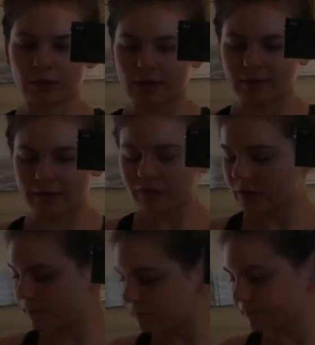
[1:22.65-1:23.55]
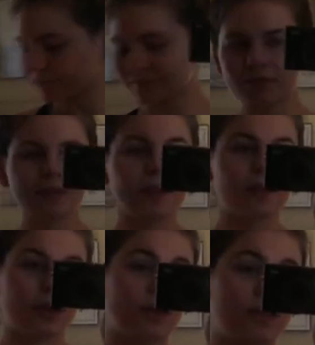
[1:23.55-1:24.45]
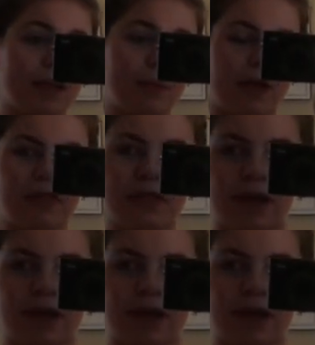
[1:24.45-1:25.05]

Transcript: work at 11. The good thing about the